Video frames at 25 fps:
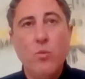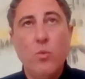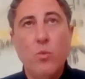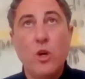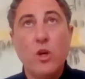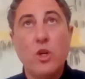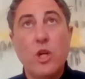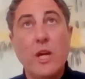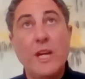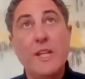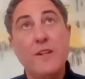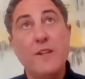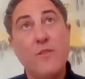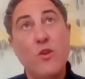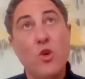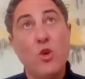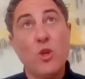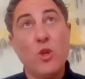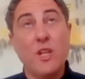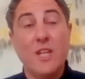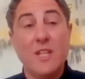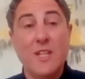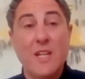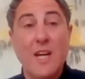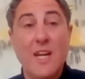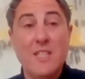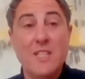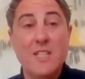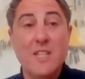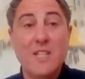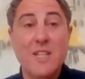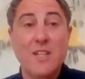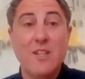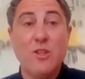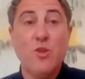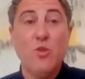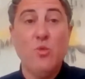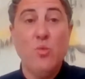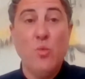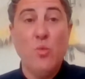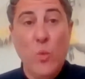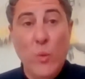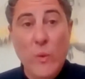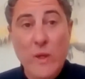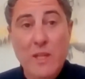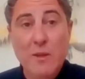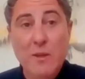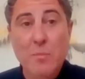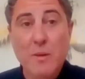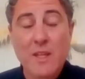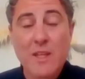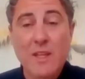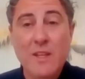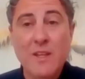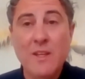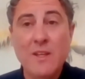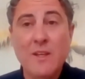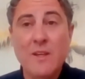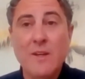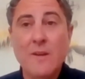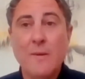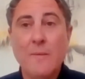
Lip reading: What kind of organisation can we be?